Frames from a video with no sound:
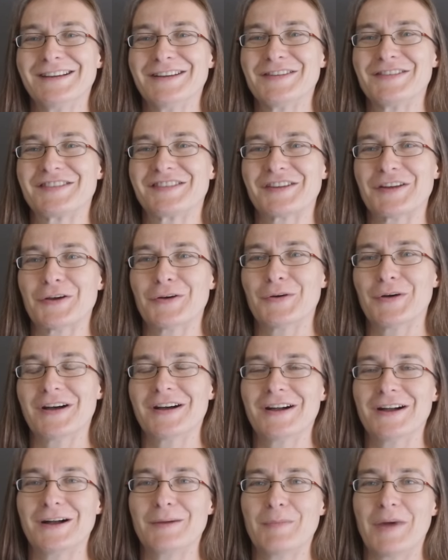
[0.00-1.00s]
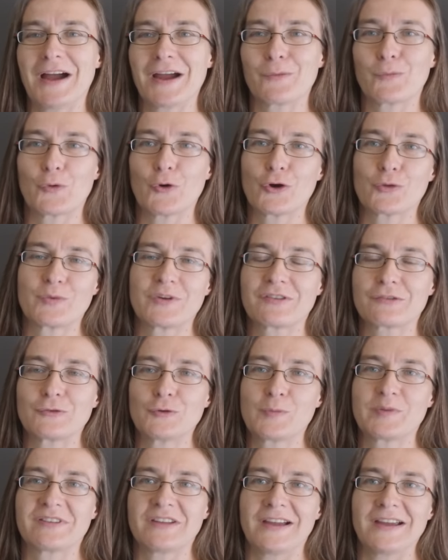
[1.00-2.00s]
So um, I work with
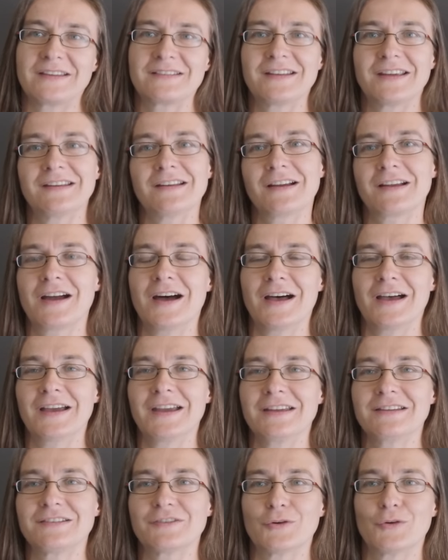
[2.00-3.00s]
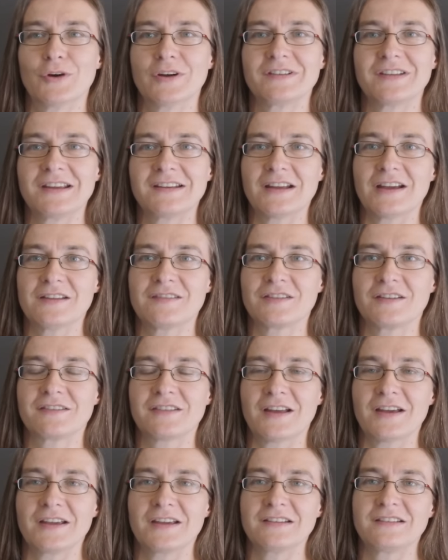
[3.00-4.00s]
groups like DataKind or Data and
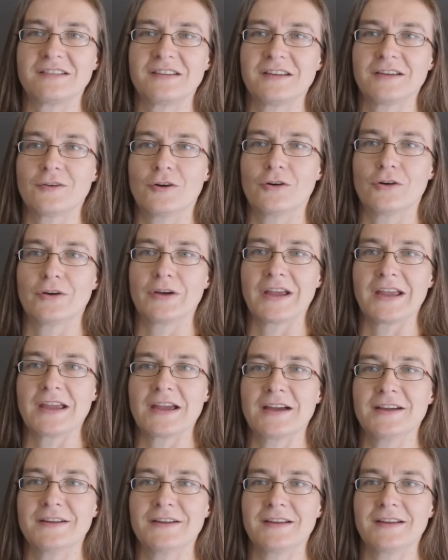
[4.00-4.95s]
Society or A